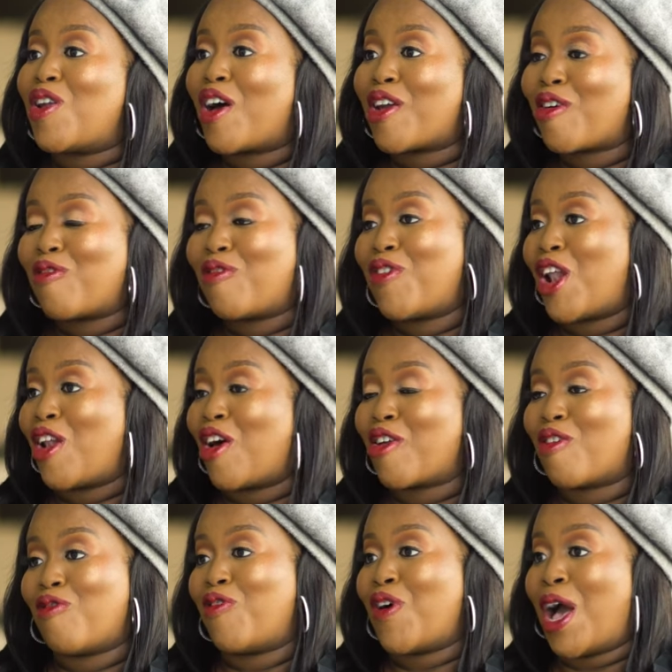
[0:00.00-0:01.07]
a lot of a lot
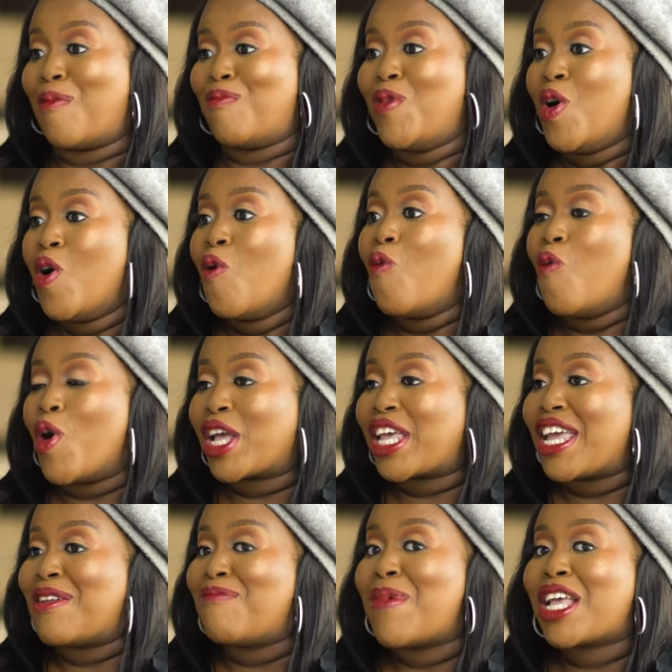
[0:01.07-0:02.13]
of um,
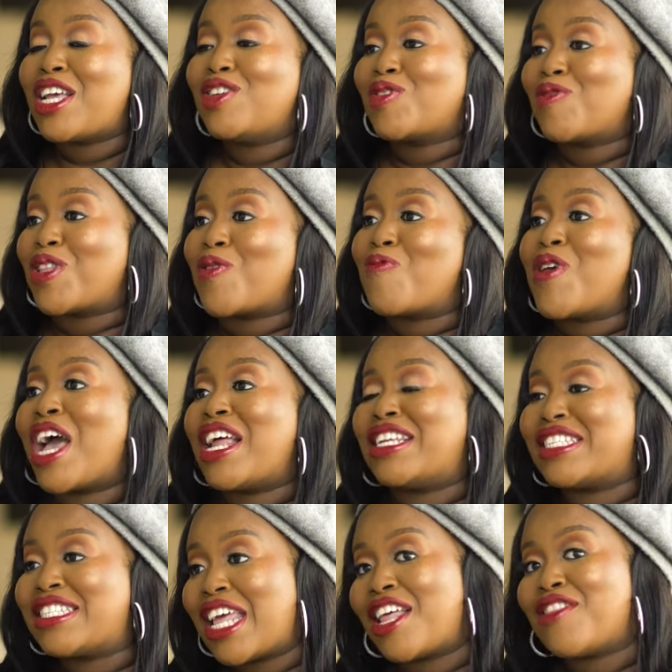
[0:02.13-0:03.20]
work in making sure that we
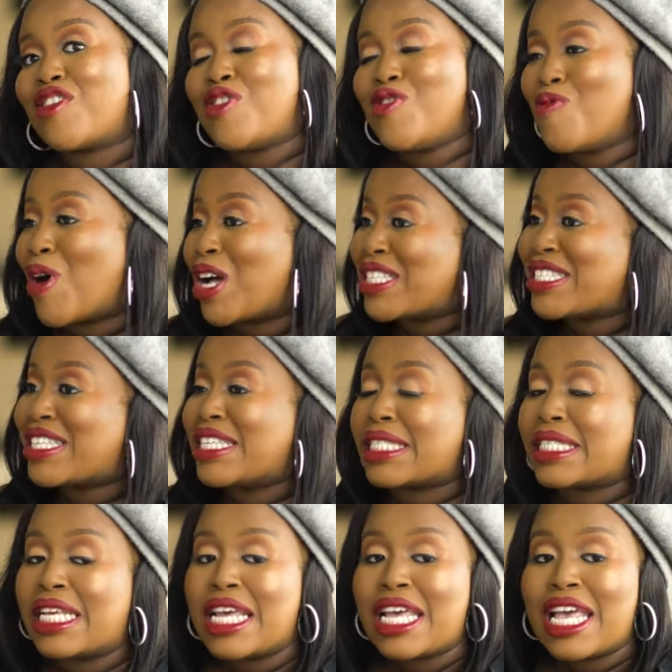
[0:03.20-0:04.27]
understand the nuances